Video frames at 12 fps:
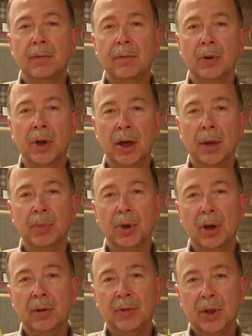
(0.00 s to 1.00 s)
for a
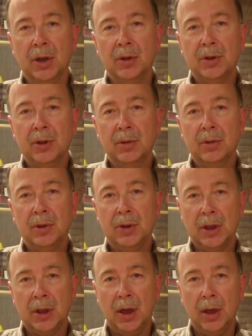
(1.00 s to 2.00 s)
number of years
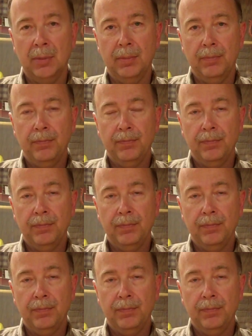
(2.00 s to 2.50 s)
to come.